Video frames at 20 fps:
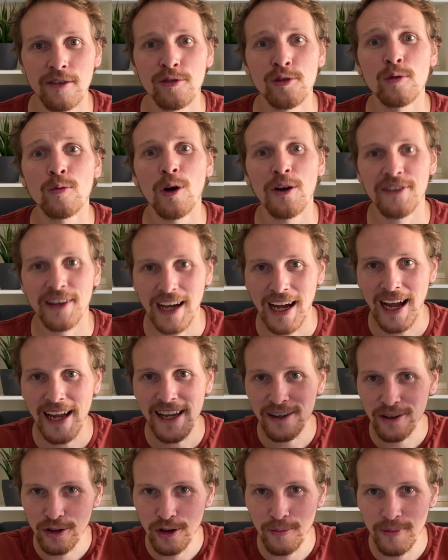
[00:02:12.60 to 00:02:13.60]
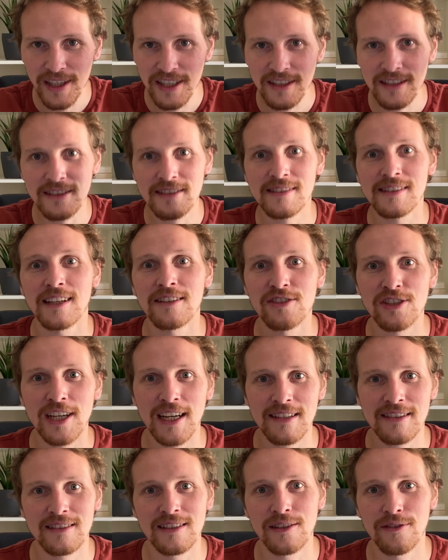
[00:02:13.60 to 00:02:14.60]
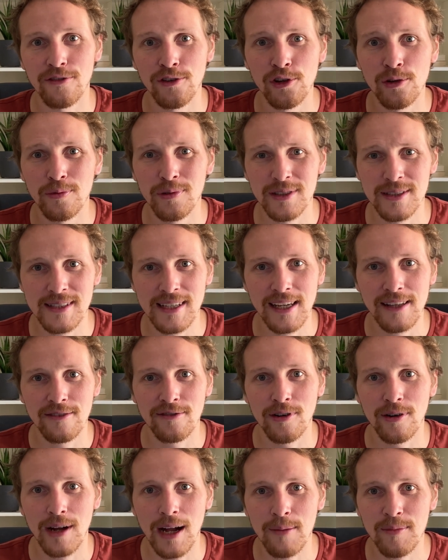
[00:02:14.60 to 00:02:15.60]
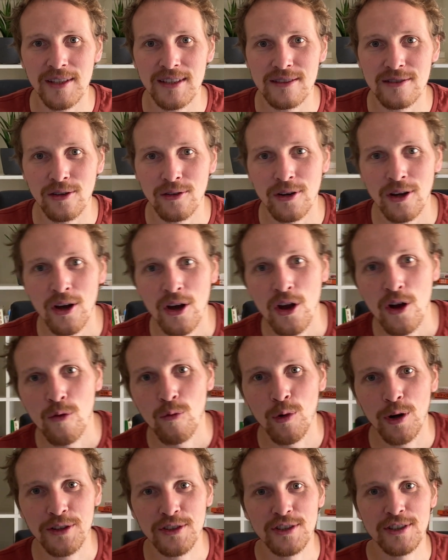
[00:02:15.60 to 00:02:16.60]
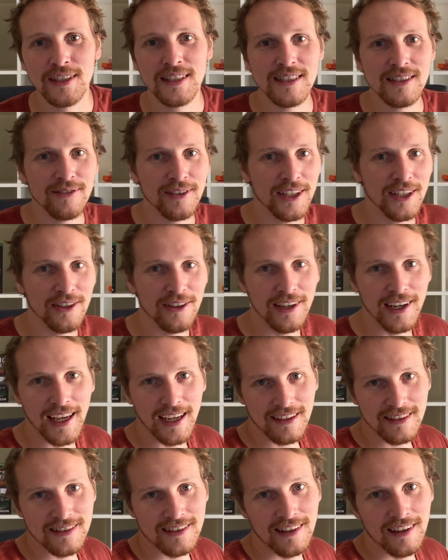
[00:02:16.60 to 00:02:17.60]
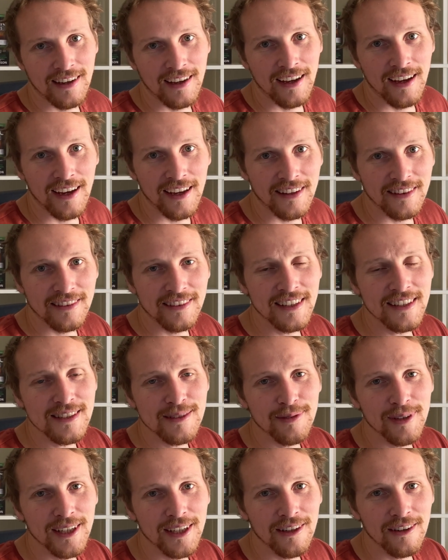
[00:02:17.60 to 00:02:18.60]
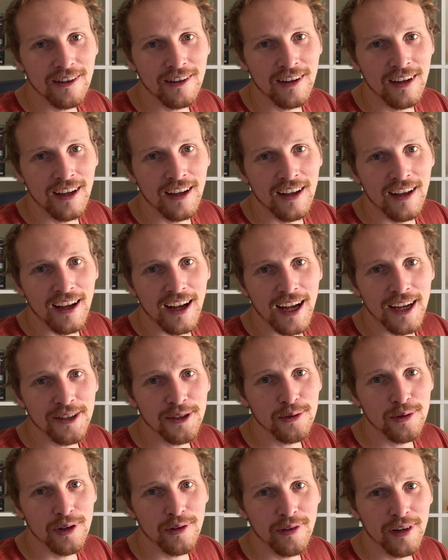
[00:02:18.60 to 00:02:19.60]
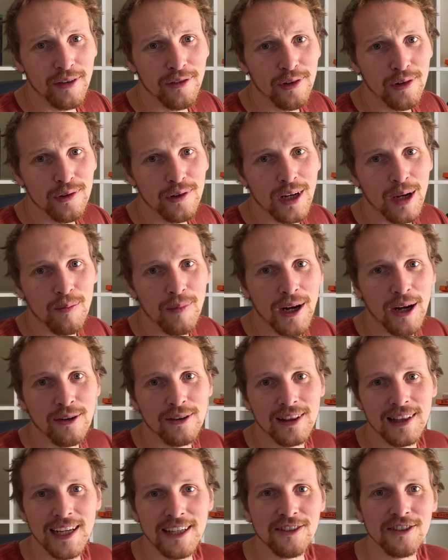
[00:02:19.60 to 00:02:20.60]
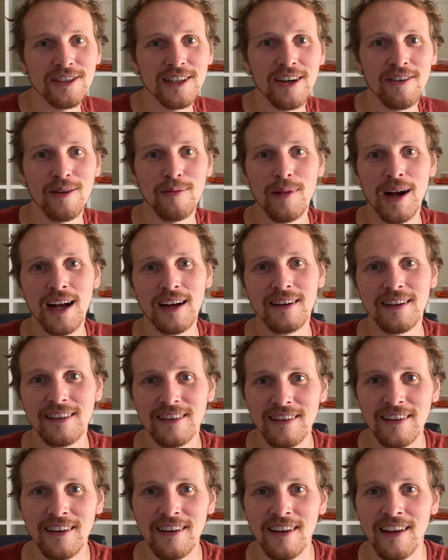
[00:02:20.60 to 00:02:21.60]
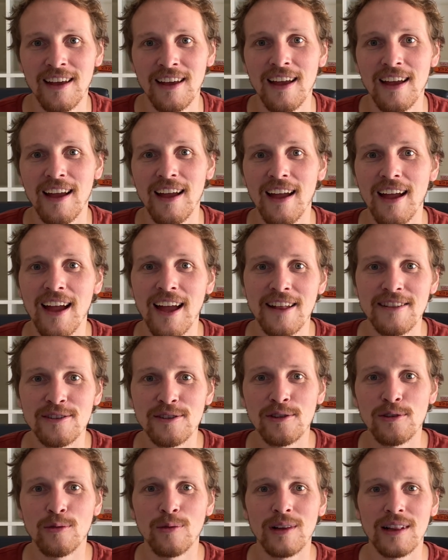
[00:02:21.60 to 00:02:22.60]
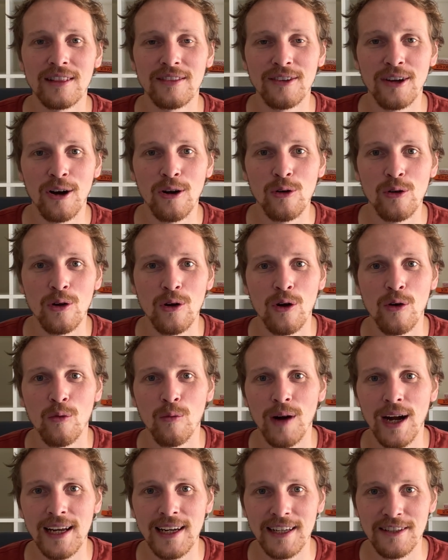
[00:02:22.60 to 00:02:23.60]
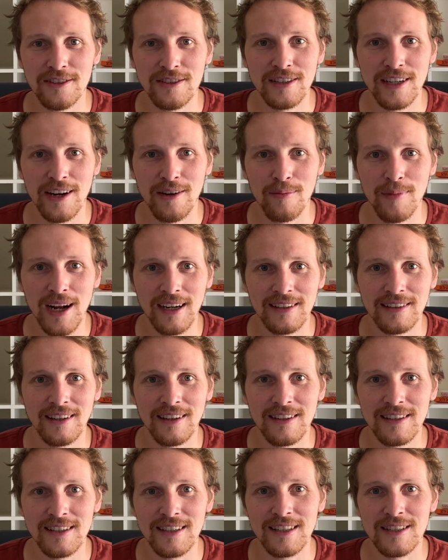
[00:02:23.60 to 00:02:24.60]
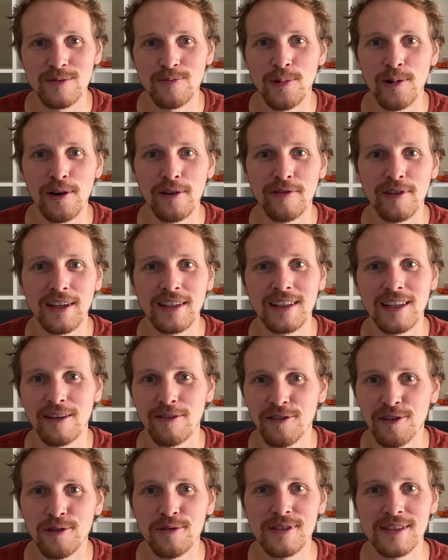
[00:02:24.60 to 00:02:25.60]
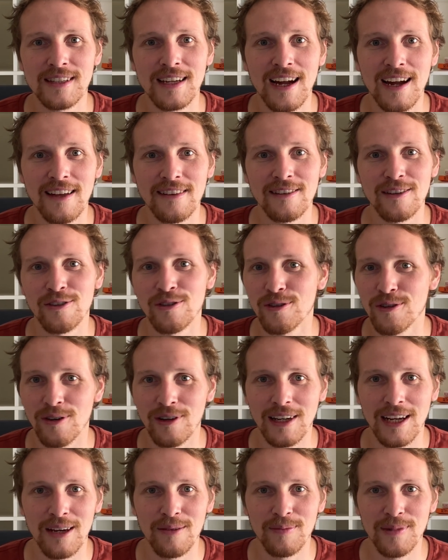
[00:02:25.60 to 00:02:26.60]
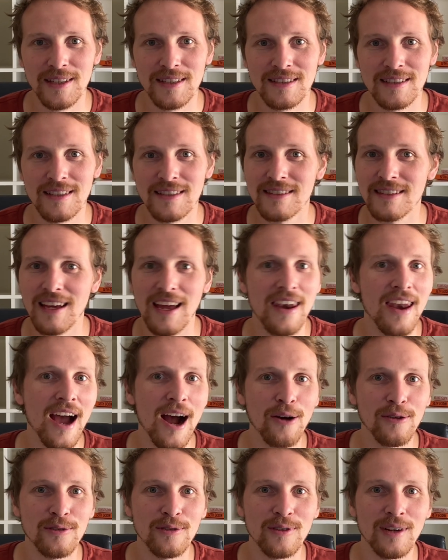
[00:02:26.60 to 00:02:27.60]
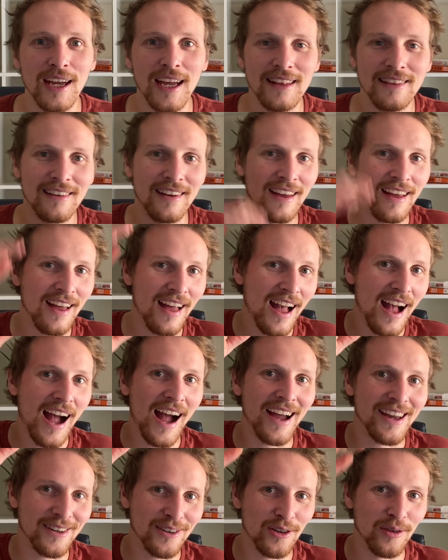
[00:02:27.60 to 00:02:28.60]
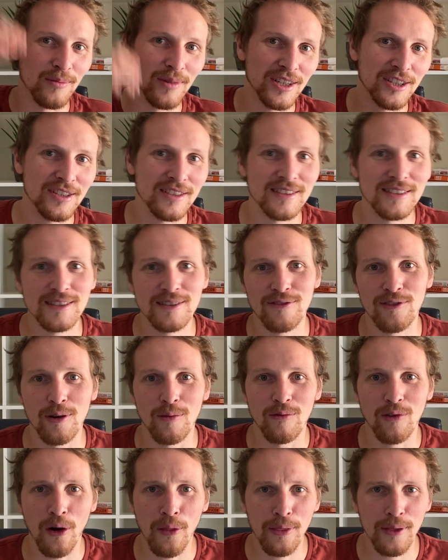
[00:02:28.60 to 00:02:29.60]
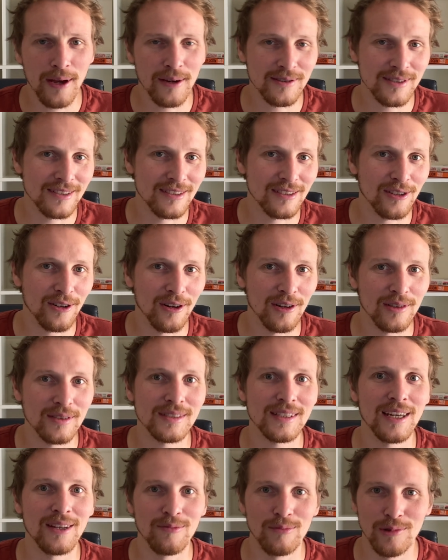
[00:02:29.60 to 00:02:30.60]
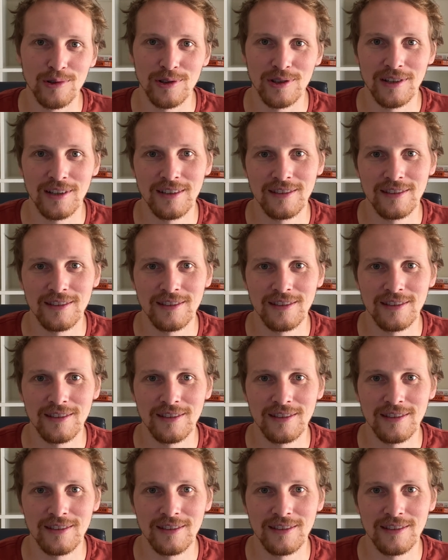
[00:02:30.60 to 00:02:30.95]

you want a higher commission than just this few percent from Amazon, watch this video next. In this video, I do a review about Legendary Marketer, and you will know why Legendary Marketer is perfect if you start your online business and how to get high commissions from $1,000 and more.